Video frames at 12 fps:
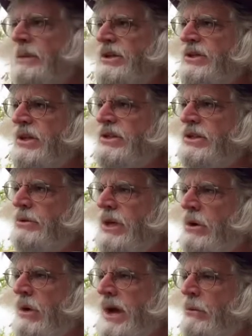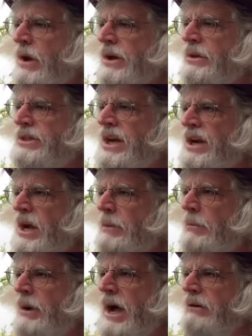It's, it's doing quite well. I know it's got a couple
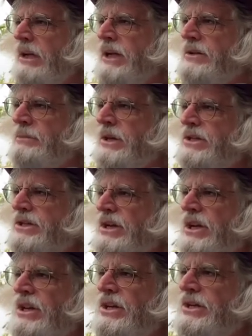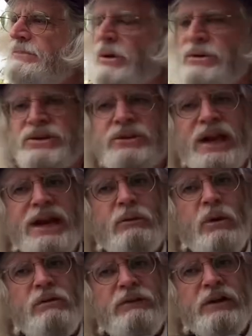brown leaves, but it's supposed to. They
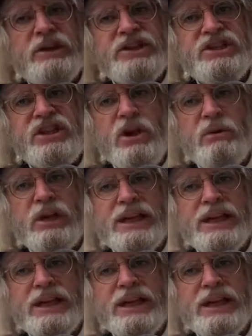grow very slowly.